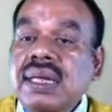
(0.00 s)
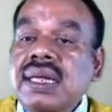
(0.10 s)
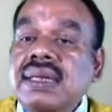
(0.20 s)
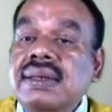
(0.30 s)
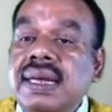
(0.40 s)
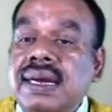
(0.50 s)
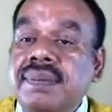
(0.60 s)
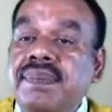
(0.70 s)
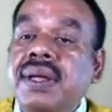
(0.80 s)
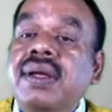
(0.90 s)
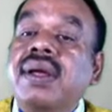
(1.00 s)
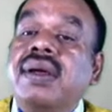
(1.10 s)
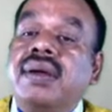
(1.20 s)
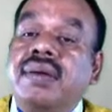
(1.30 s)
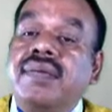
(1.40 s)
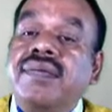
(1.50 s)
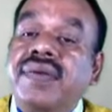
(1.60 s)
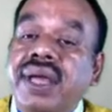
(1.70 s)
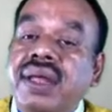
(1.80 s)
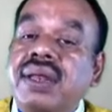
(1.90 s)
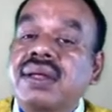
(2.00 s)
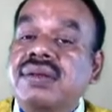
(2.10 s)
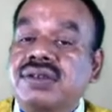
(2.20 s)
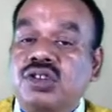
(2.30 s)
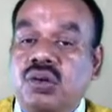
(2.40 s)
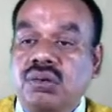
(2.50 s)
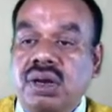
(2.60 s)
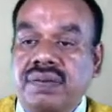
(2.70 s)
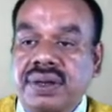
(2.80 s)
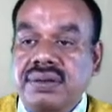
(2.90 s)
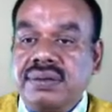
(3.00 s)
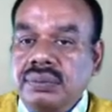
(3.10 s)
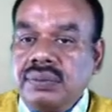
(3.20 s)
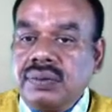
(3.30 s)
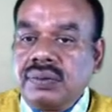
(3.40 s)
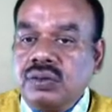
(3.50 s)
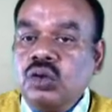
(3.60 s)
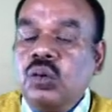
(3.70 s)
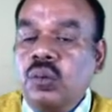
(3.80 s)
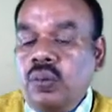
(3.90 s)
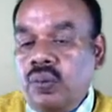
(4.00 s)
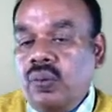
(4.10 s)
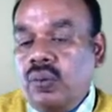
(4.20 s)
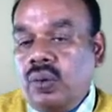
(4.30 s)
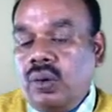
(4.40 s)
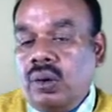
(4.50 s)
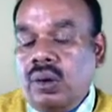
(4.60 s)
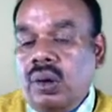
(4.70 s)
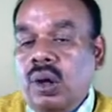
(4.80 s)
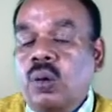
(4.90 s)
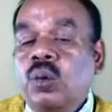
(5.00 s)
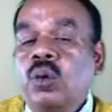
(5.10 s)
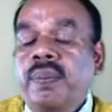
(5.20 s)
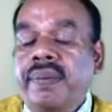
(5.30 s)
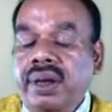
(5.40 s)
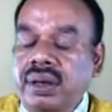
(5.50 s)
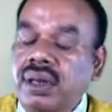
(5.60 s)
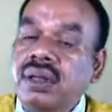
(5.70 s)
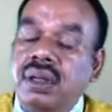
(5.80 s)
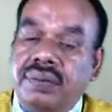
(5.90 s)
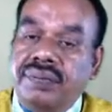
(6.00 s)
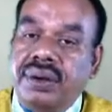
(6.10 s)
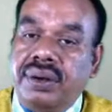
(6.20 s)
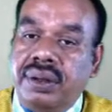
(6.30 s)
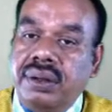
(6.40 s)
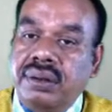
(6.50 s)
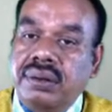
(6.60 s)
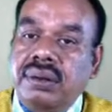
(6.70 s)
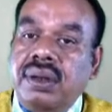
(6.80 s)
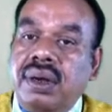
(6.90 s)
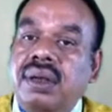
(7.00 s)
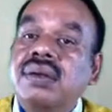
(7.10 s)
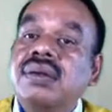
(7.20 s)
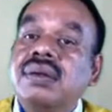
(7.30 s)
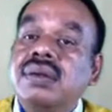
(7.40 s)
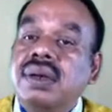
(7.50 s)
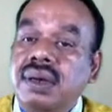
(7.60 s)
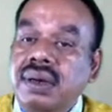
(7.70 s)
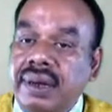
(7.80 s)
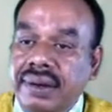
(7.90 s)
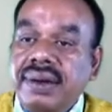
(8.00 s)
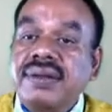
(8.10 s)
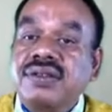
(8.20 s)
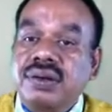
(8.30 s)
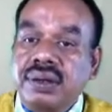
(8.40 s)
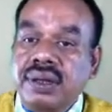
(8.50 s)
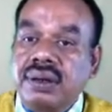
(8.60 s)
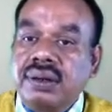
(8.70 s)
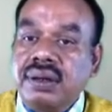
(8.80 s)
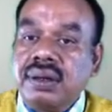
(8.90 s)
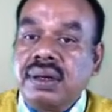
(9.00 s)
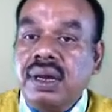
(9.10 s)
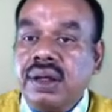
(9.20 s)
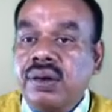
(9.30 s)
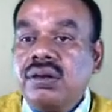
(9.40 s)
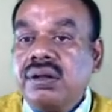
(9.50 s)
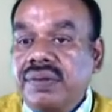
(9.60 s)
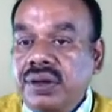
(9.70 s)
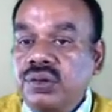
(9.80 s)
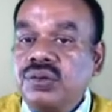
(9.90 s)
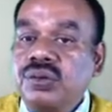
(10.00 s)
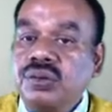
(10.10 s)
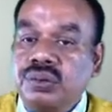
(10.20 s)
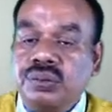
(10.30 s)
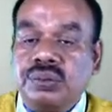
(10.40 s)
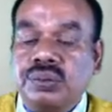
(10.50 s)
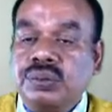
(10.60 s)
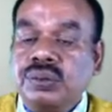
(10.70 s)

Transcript: setting various stock levels. So, how to maintain the inventory? There are certain techniques are there. Earlier also we used to